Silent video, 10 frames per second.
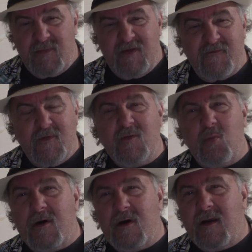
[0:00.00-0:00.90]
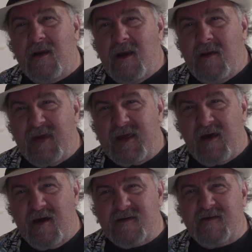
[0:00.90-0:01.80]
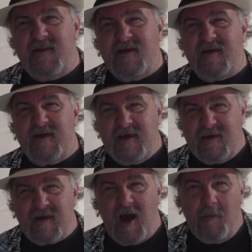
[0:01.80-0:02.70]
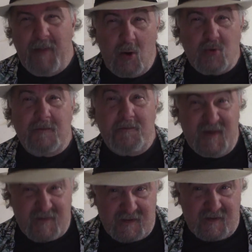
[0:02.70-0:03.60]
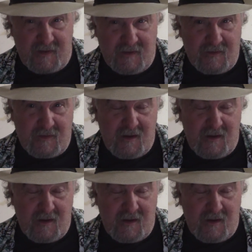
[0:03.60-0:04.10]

The first word, because this is about businesses,